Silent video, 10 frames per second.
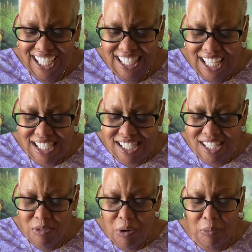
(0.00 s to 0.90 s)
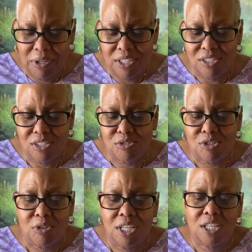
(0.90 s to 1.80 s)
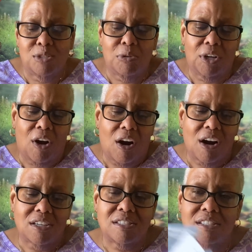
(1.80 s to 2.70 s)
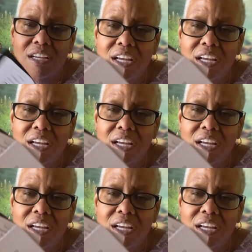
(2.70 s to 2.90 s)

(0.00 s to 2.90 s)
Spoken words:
Let's see what we can do. So these were the cards.